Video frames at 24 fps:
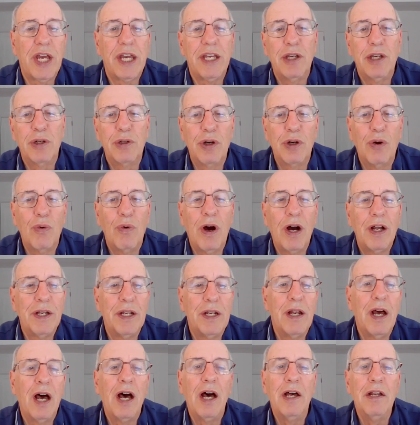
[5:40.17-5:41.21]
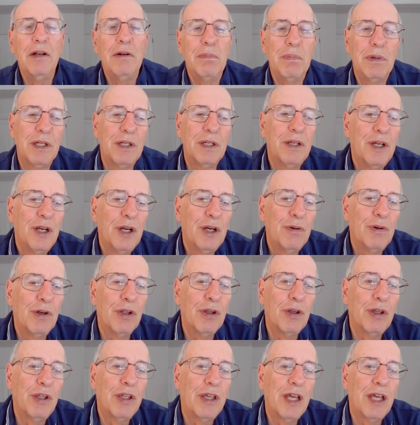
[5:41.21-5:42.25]
I could go on and on, but
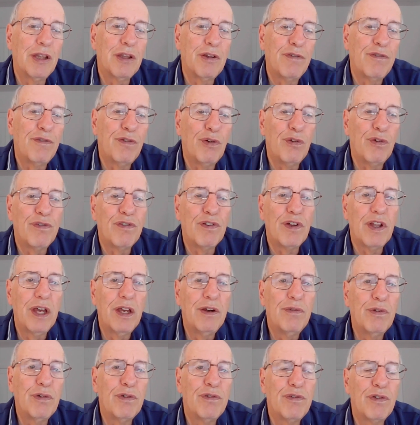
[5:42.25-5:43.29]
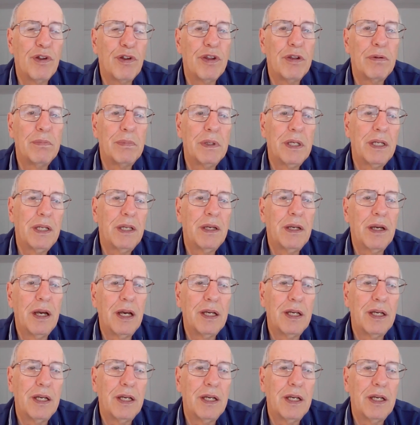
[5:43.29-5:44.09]
really to get the full flavor for the meeting,